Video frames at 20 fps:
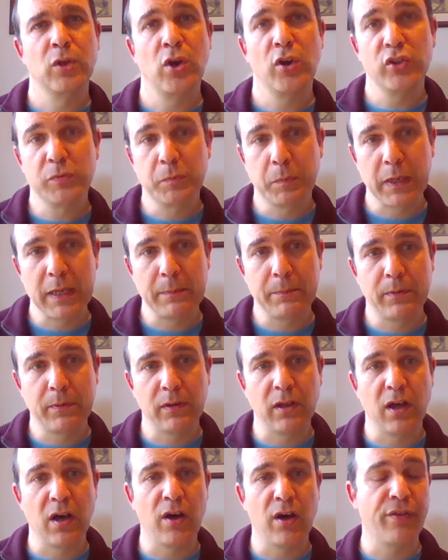God's
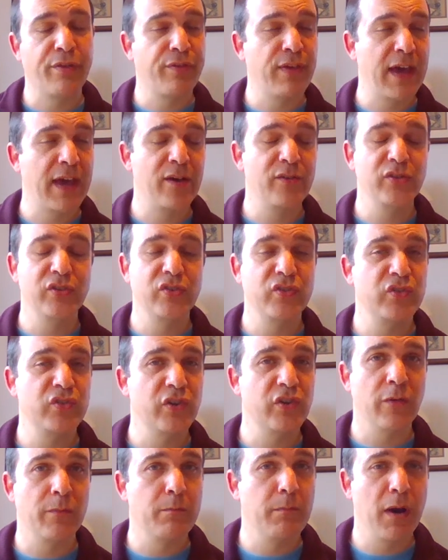people are thousands
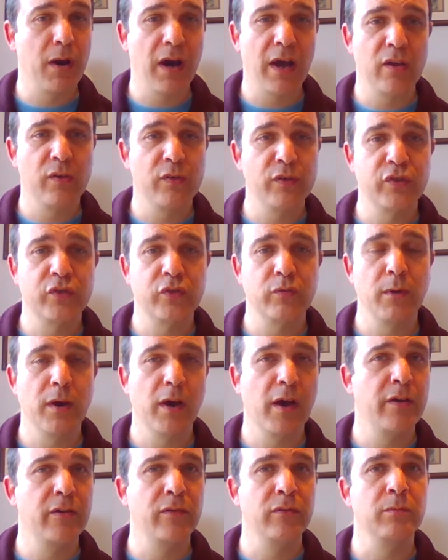of miles from
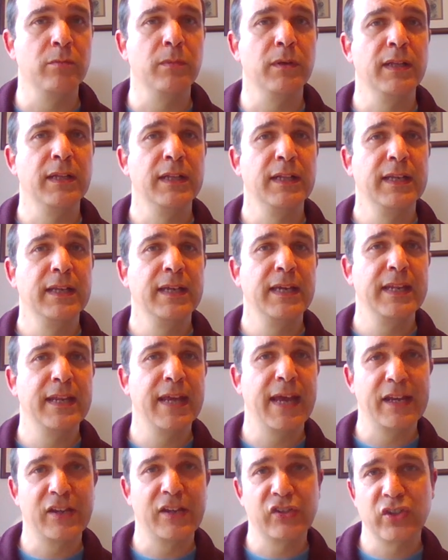home in
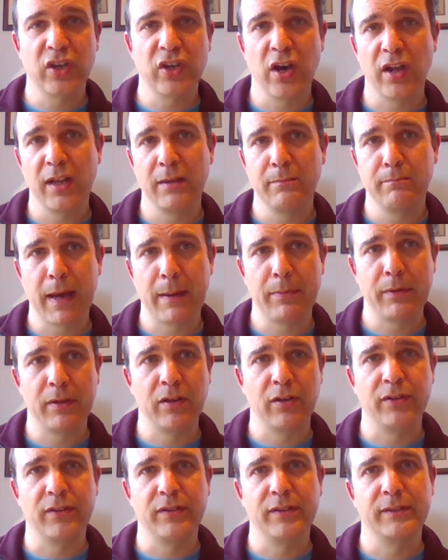exile in
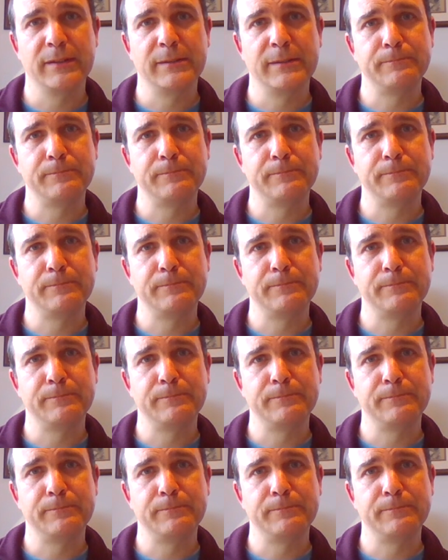Babylon.